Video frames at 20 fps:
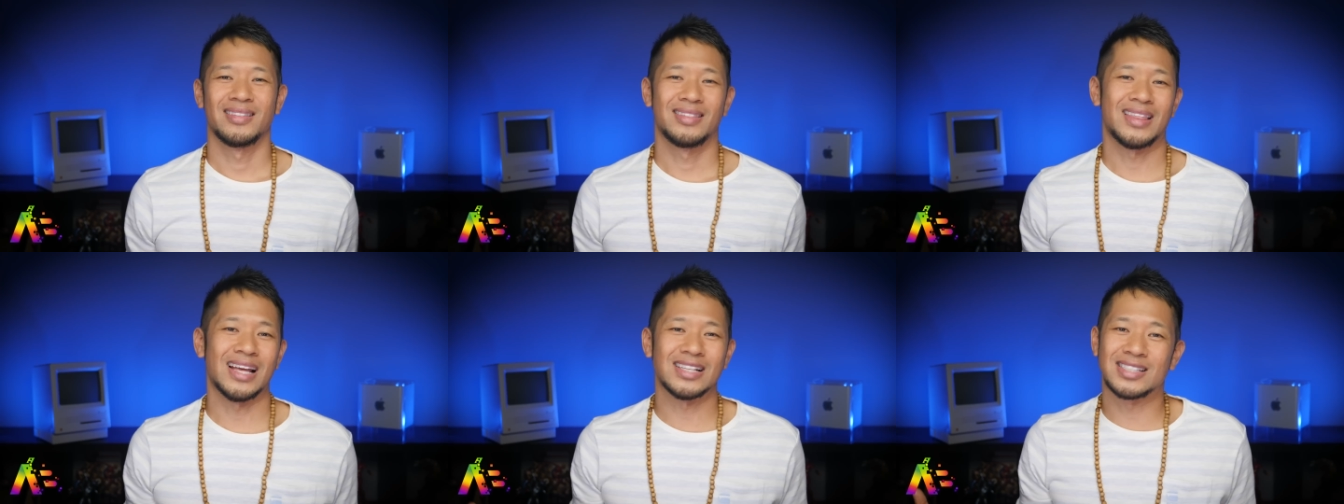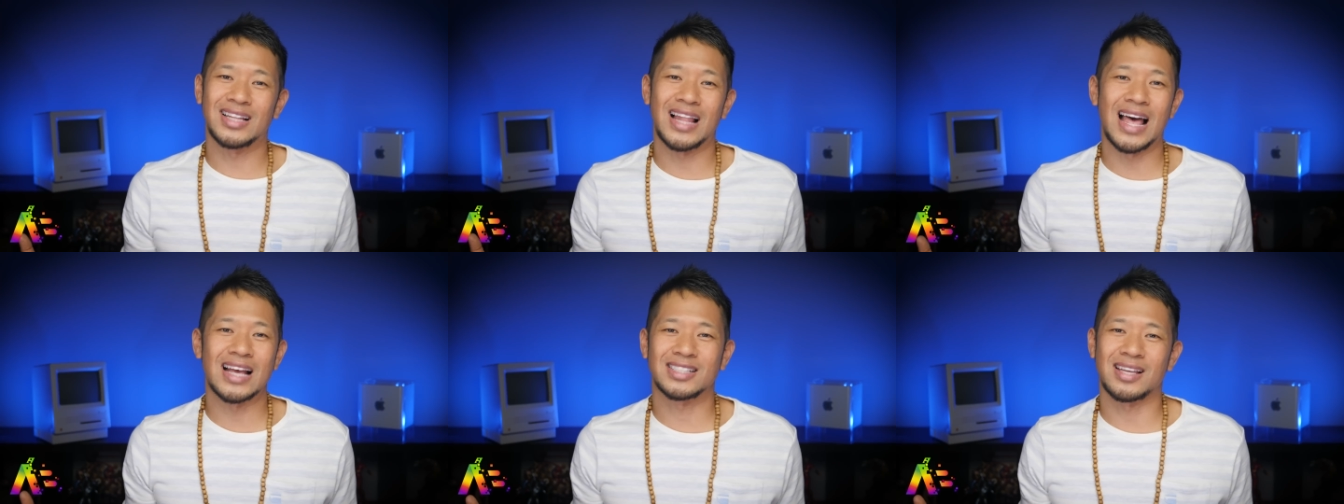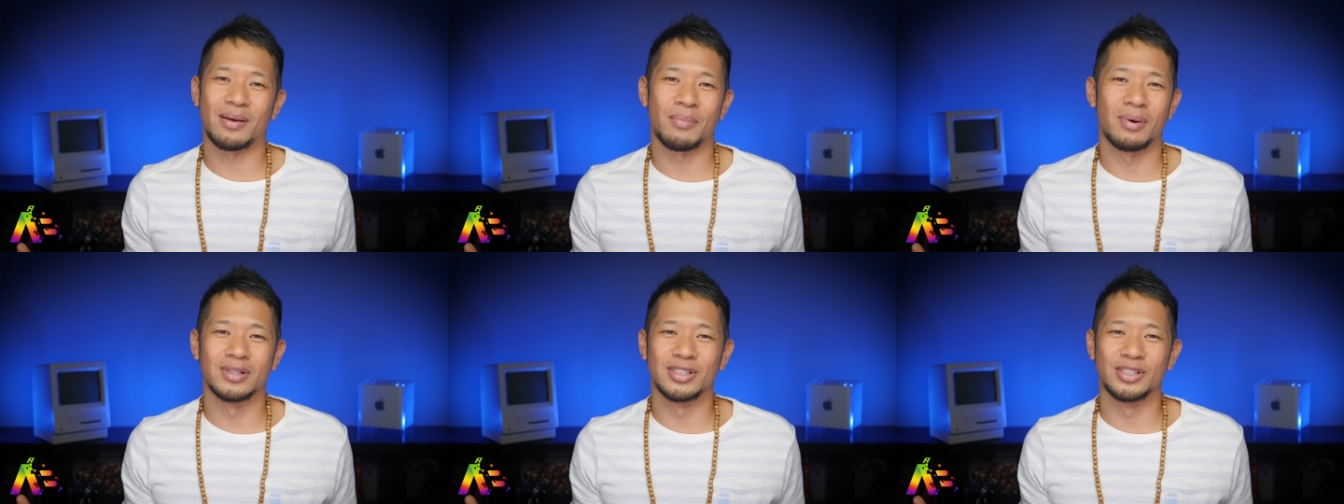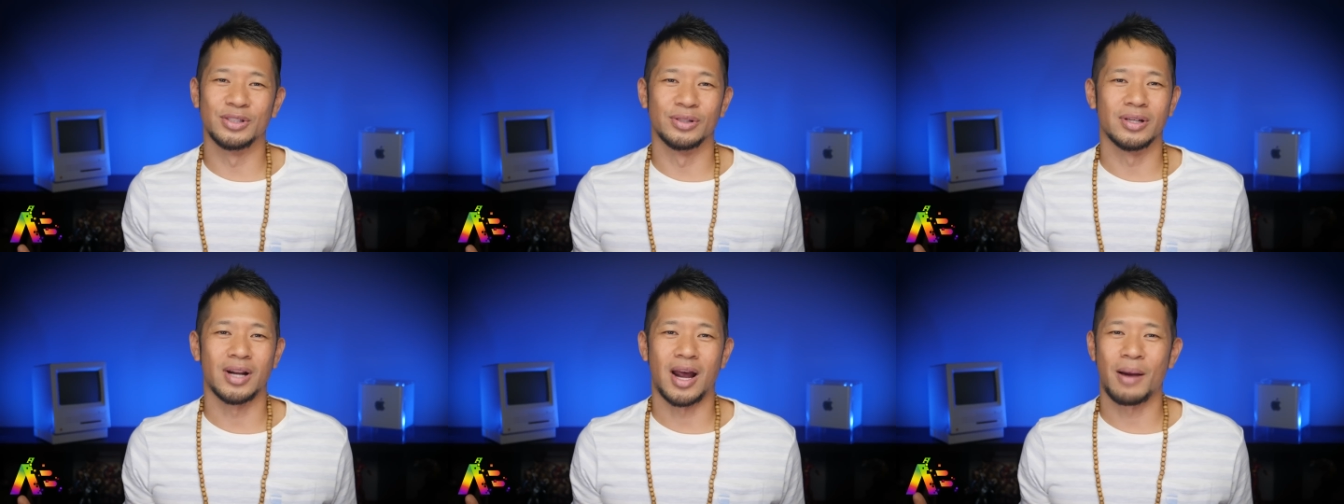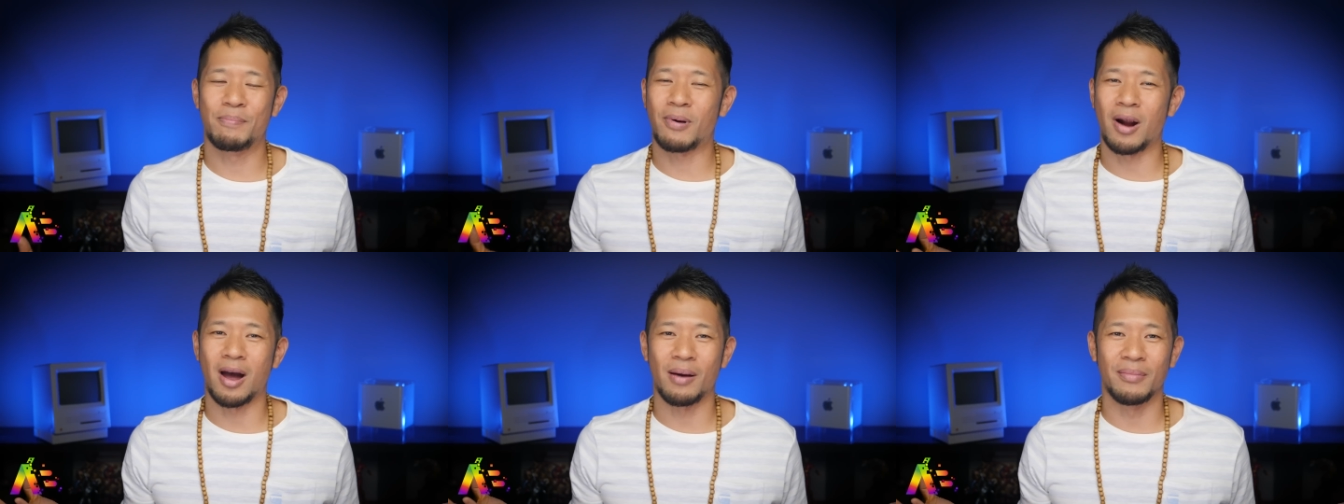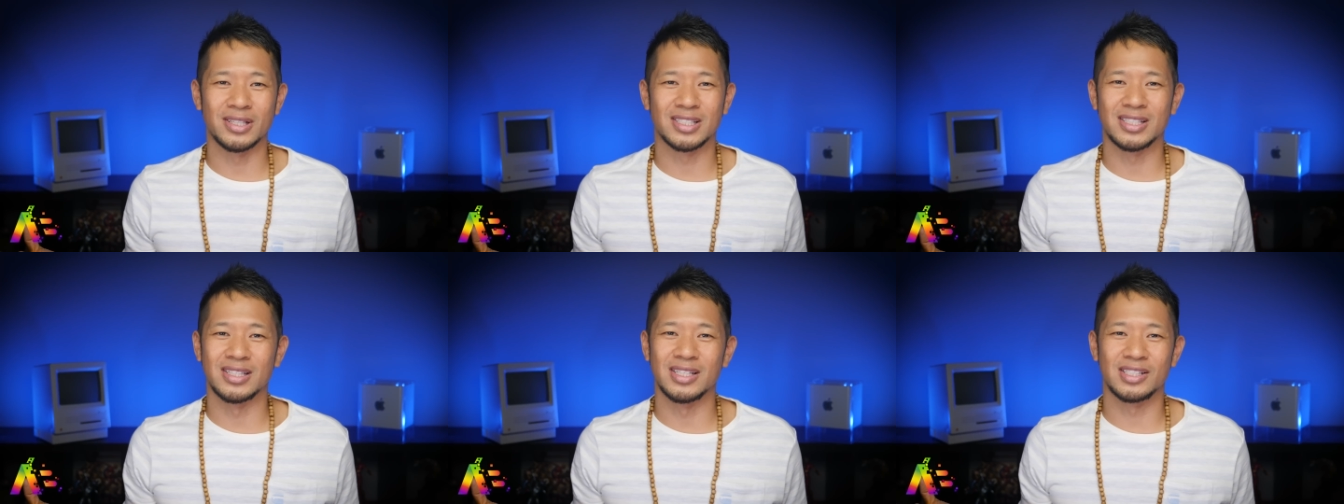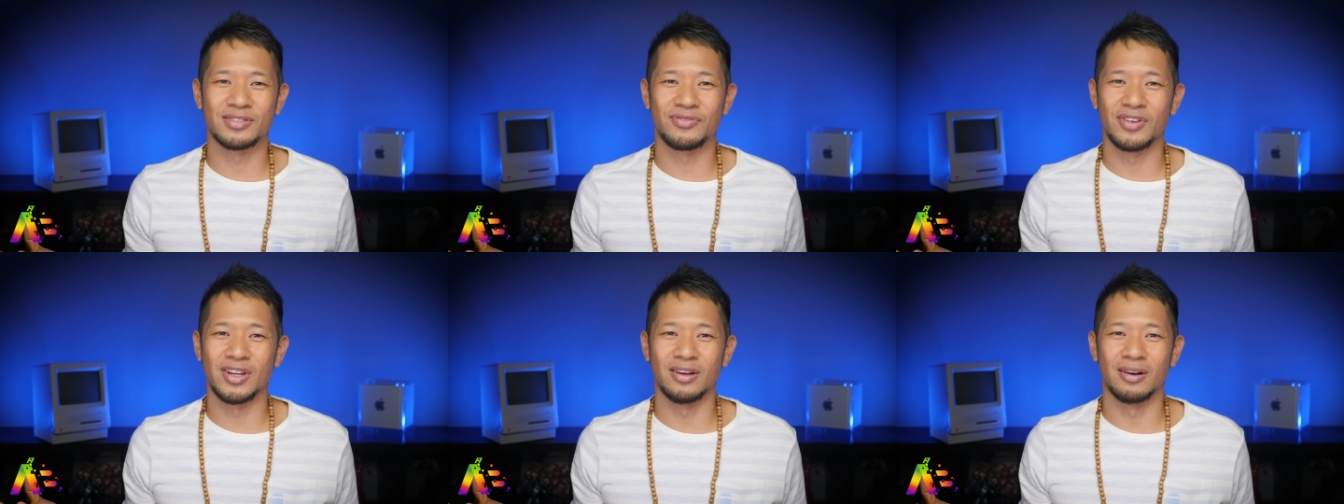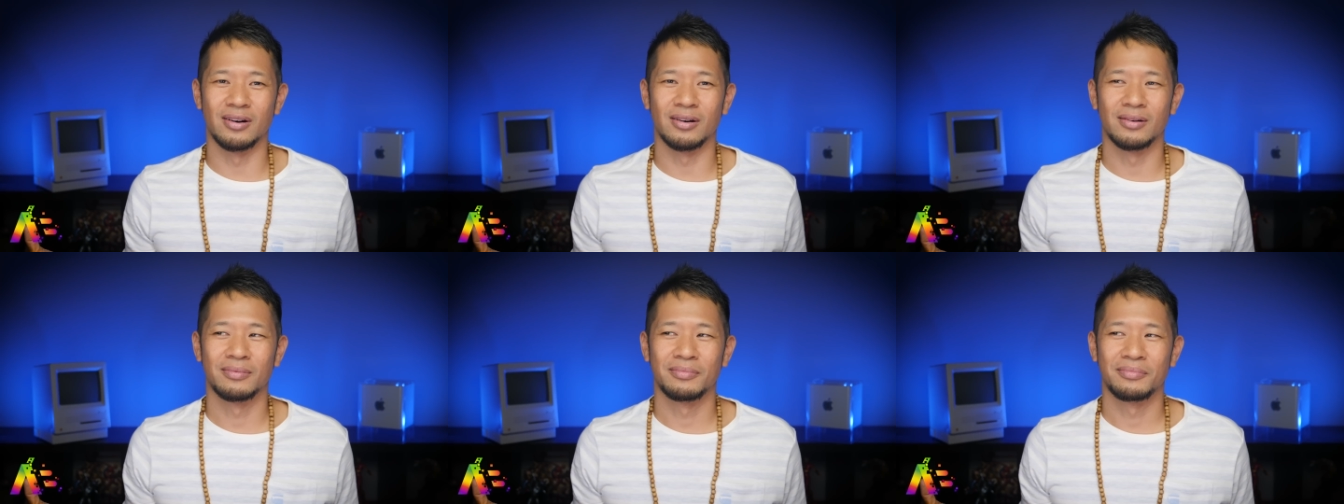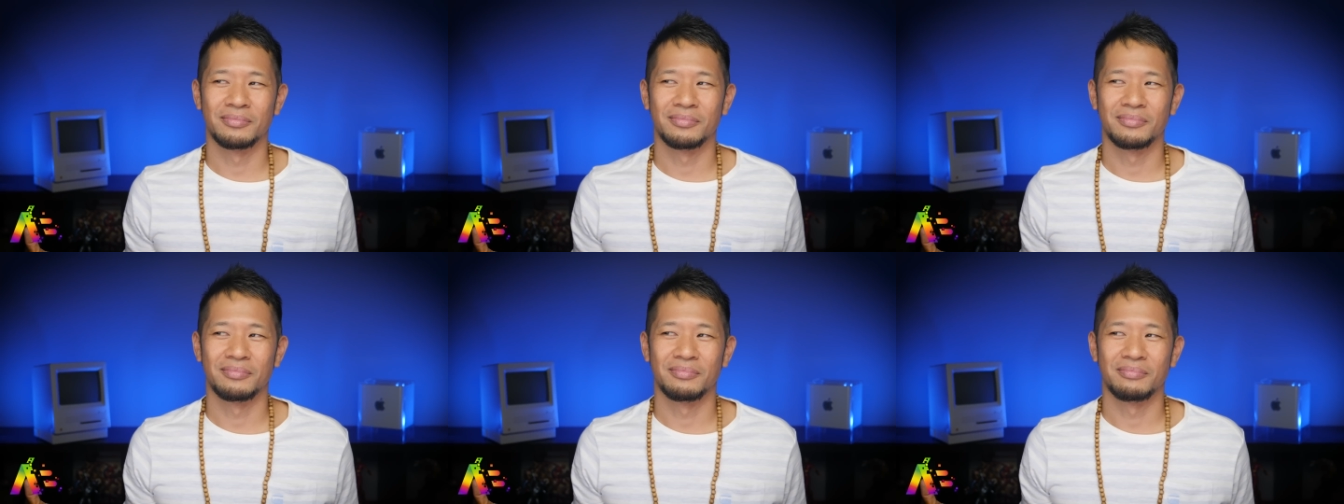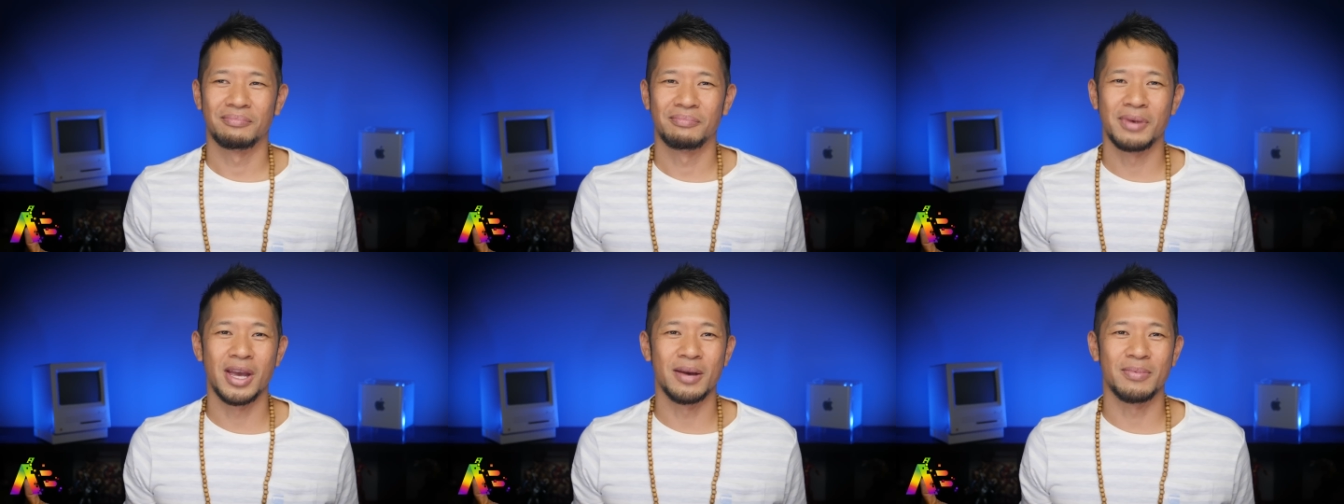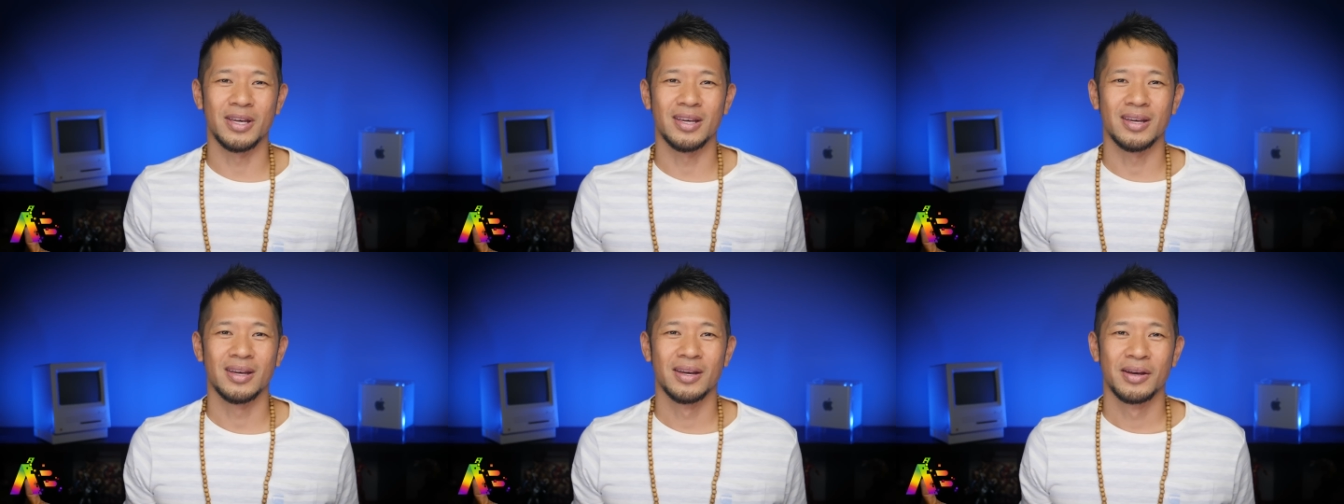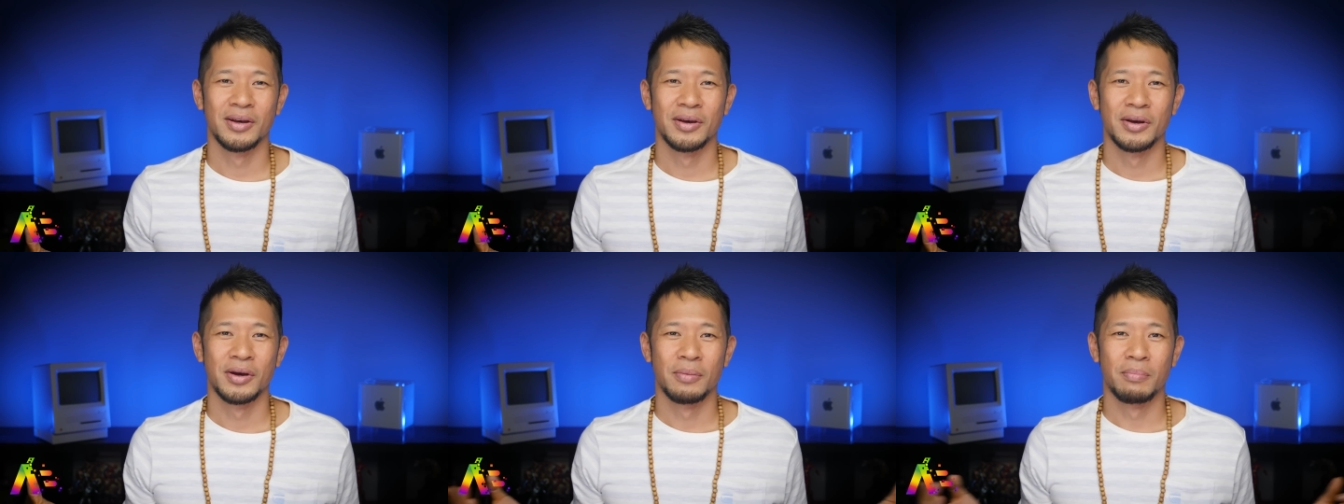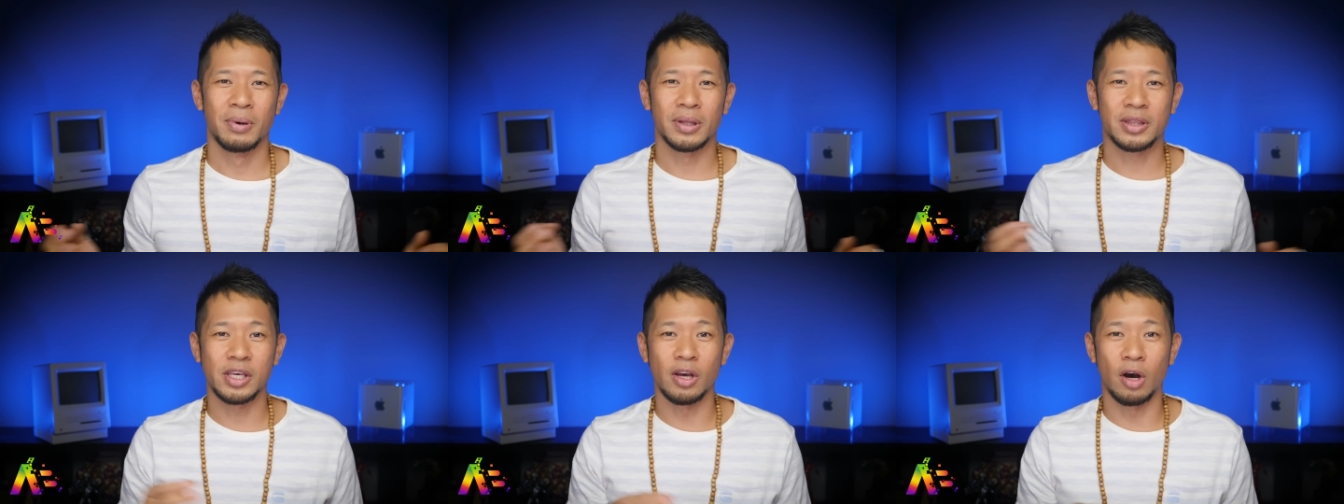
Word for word: That's the last time I'm going to do it. I promise in this video. Maybe. But